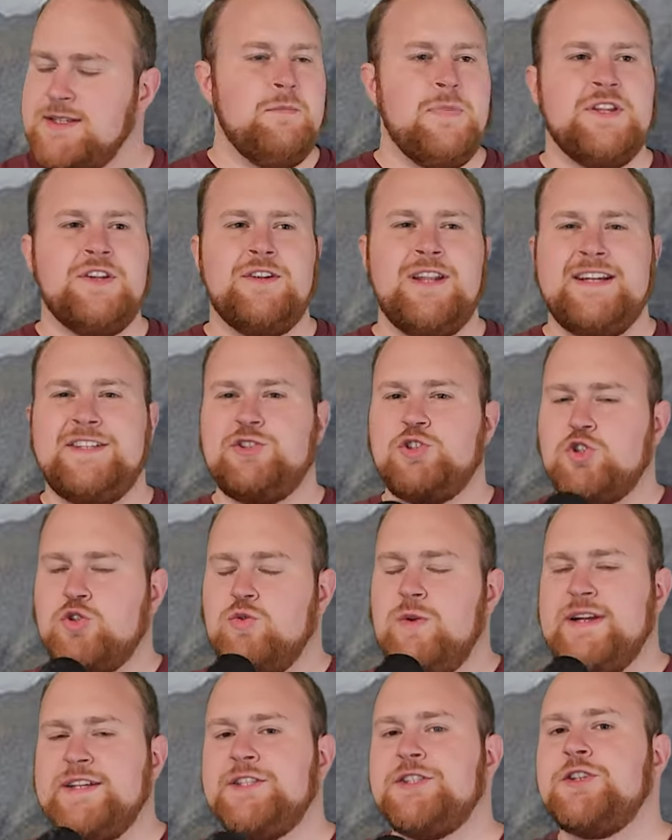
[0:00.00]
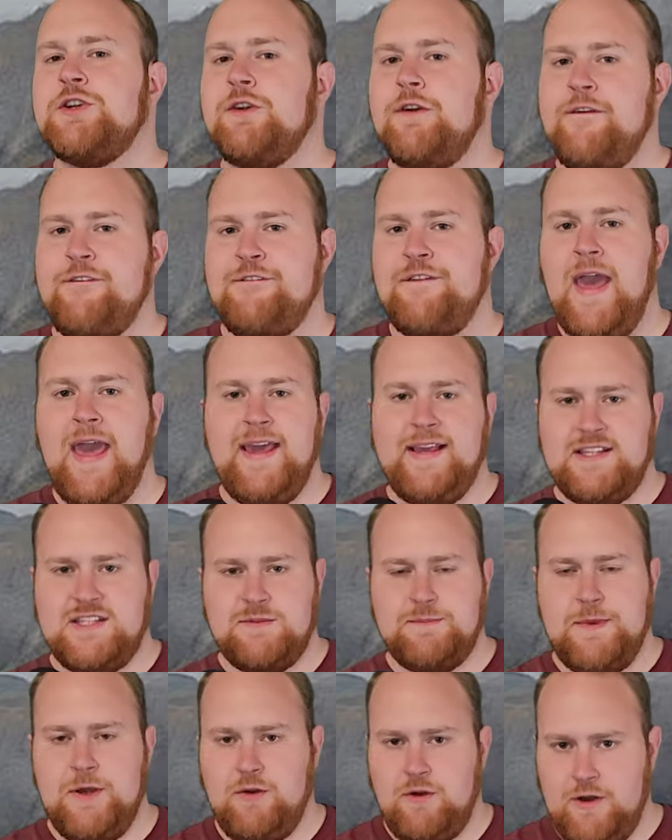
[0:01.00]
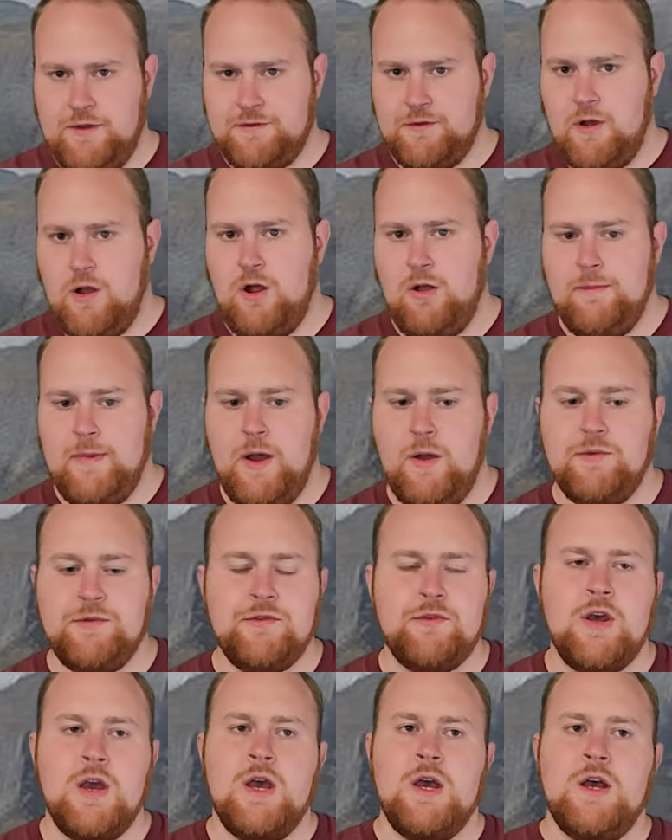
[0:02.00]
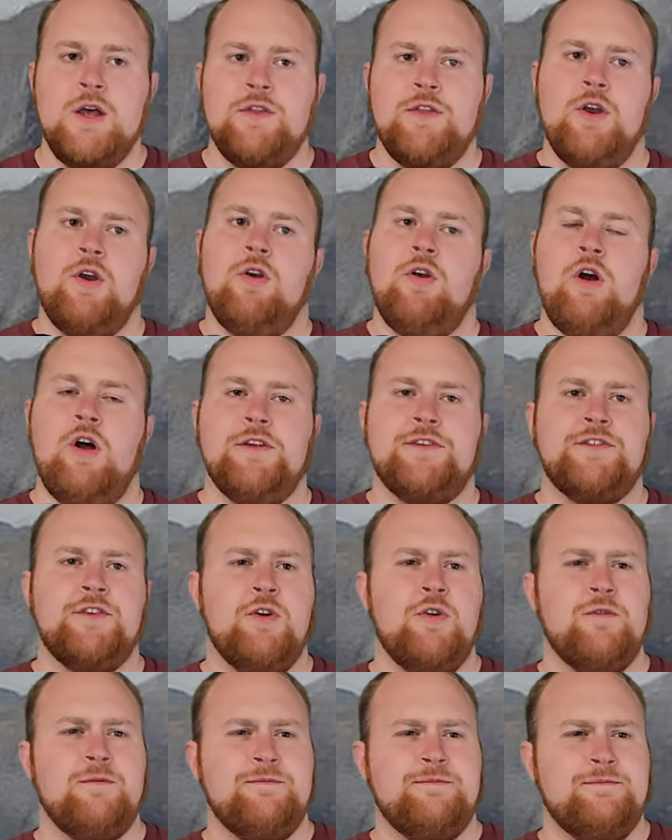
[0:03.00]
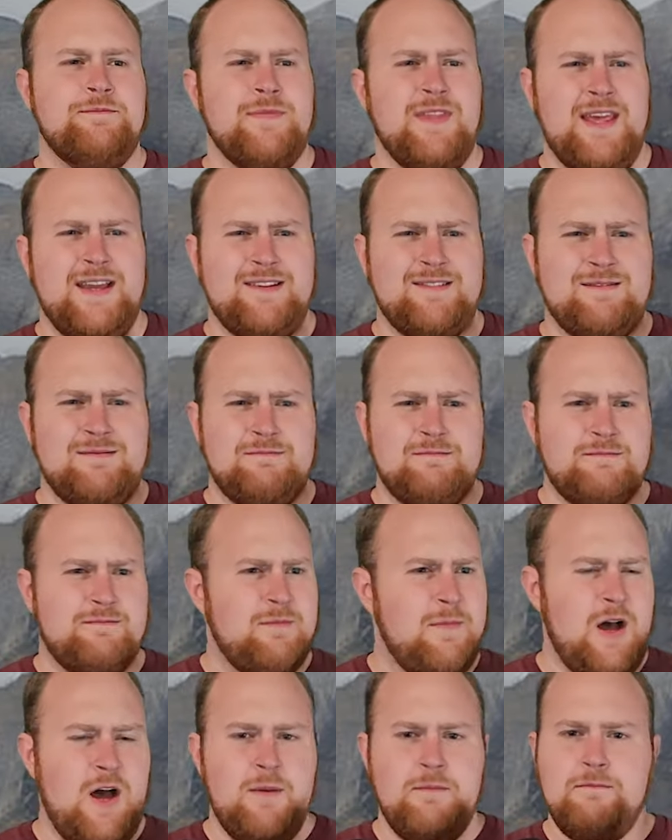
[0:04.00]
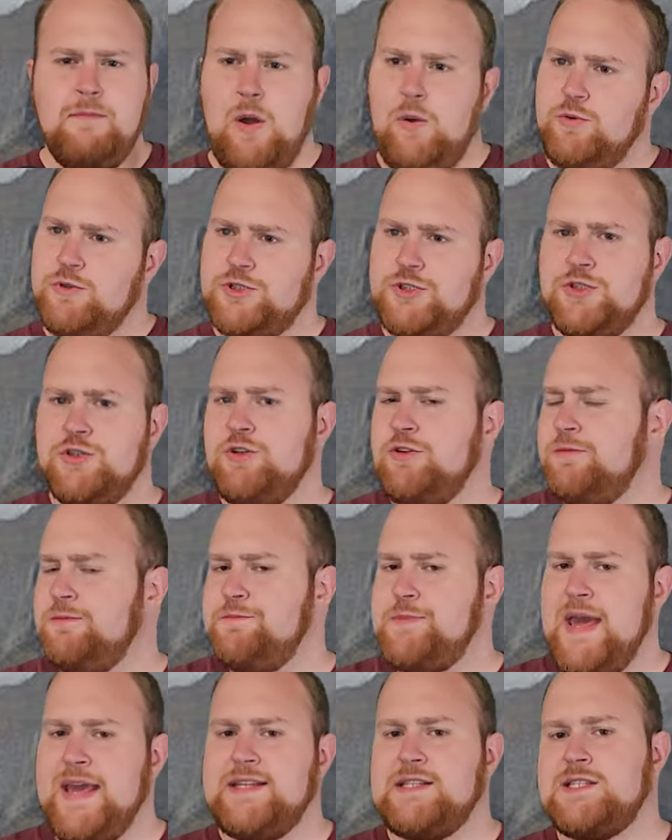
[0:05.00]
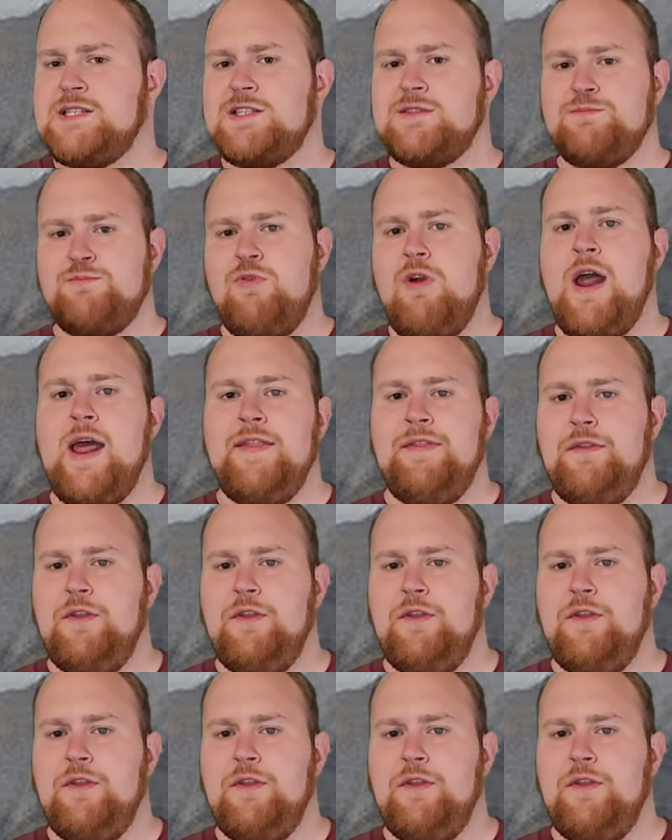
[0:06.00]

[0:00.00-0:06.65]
But they're like trickster fae spirits almost. There are also like emotional based spren.